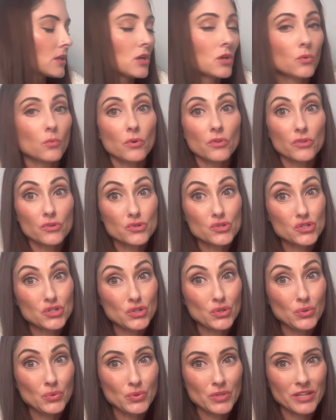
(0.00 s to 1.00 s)
well, there's
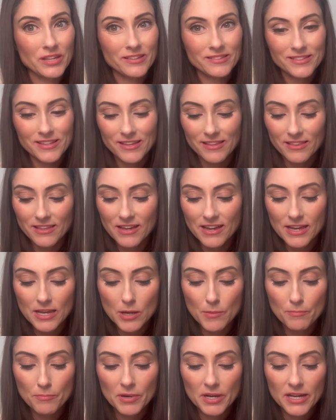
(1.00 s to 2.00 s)
two things I like,
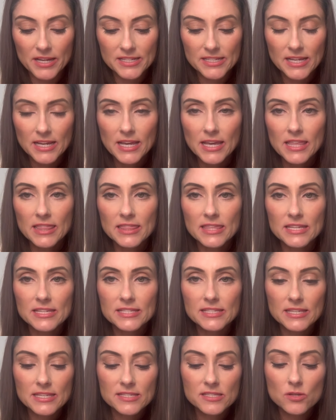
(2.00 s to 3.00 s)
but this
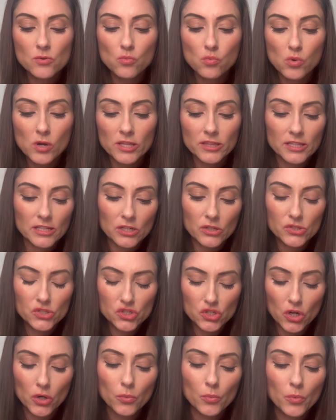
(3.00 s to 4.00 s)
is the one that I'll
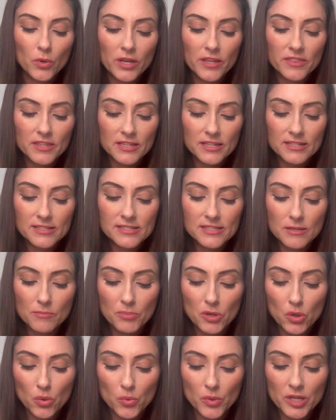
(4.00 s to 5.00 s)
start with. It's the
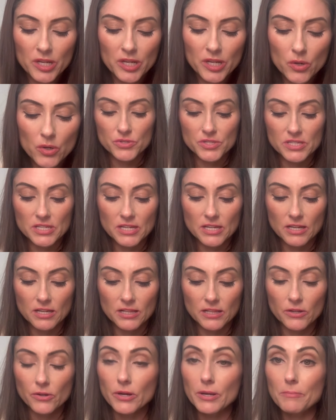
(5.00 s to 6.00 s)
Purito Cica
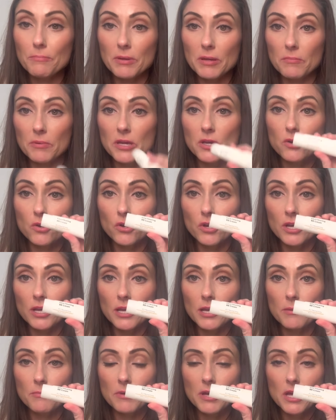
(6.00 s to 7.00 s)
Clearing BB
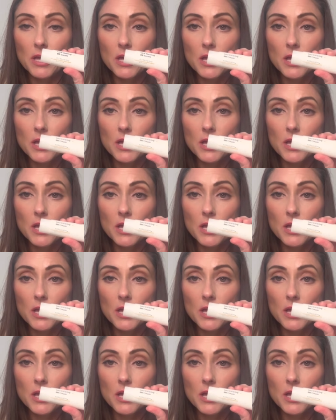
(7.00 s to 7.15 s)
Cream.